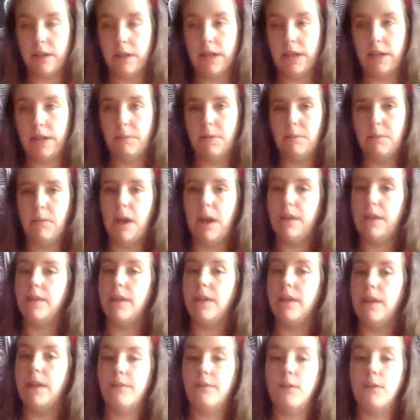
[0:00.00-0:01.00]
keep in mind
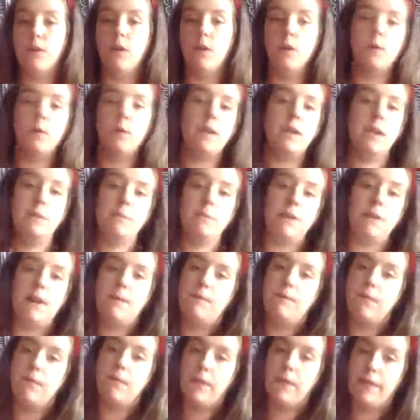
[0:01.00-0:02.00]
that if you don't keep it
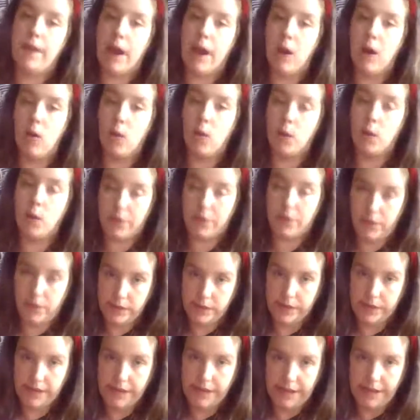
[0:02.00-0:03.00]
up for that whole
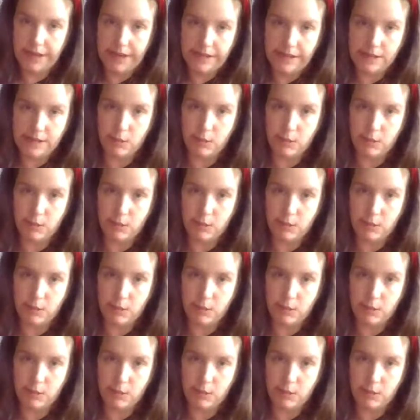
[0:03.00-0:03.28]
13 days,